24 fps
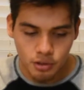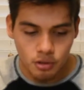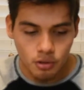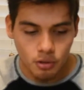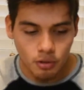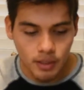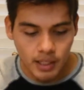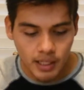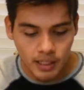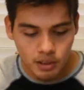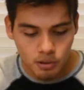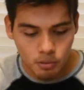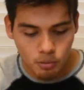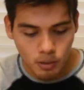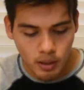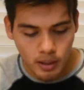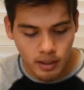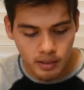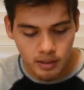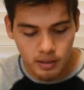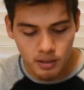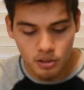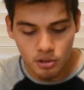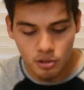so that's
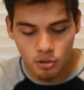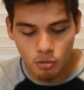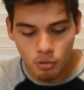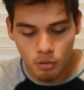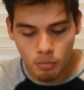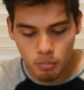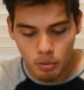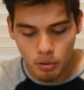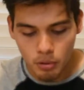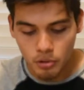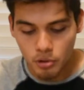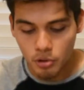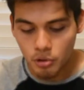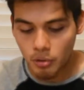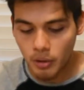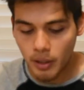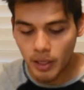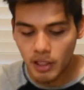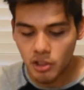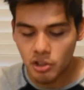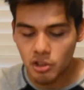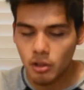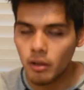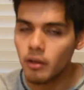why this new approach,
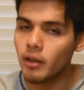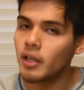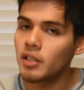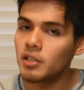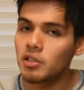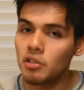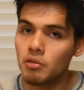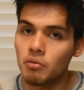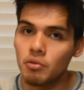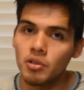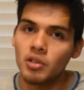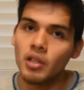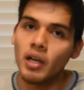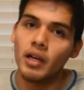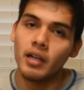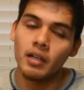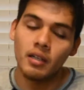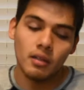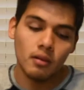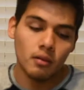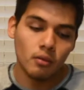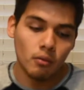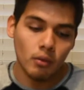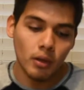creation logic, was kind
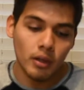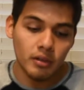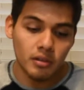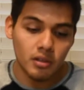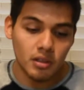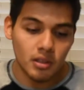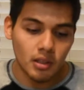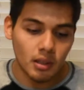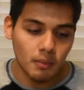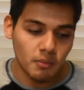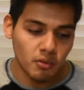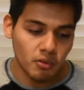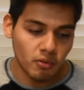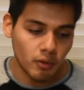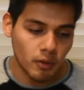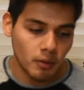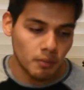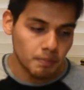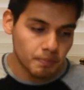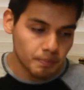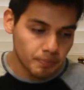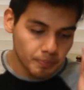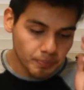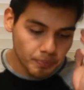of where it stems
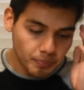from.